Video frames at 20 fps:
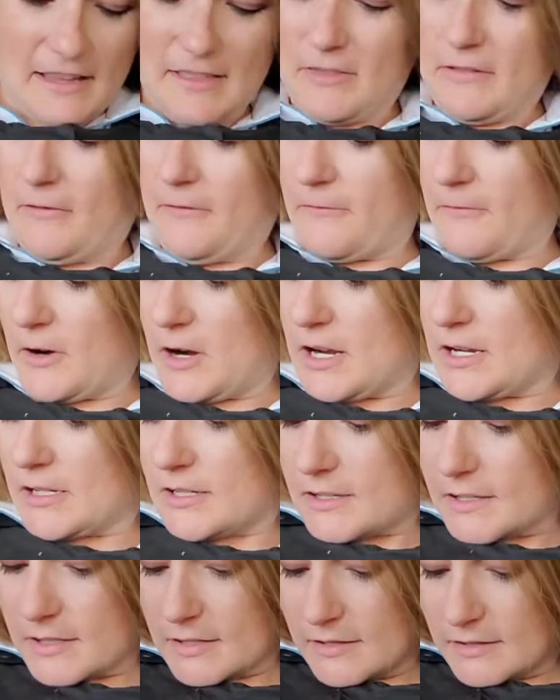in the
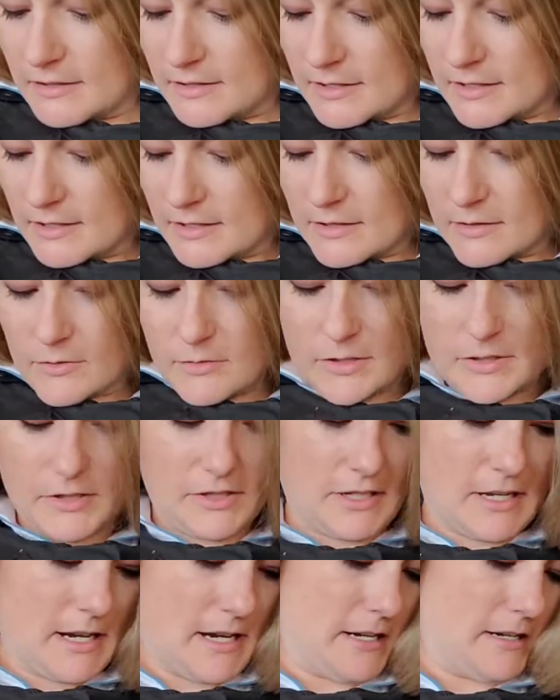front. Which
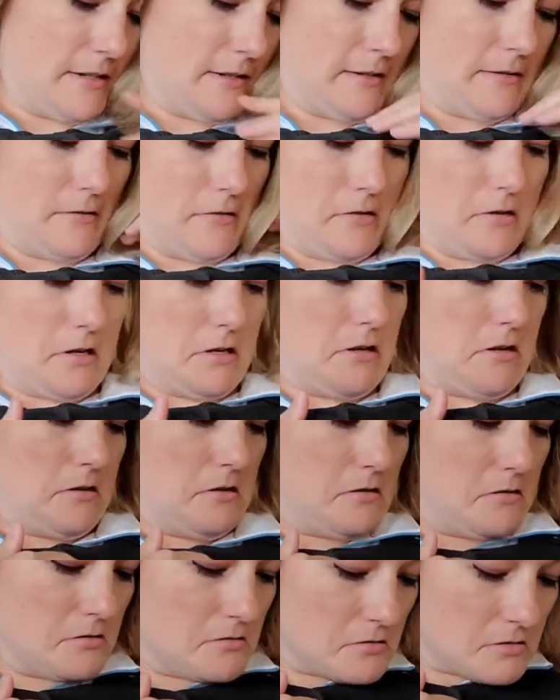side is it on?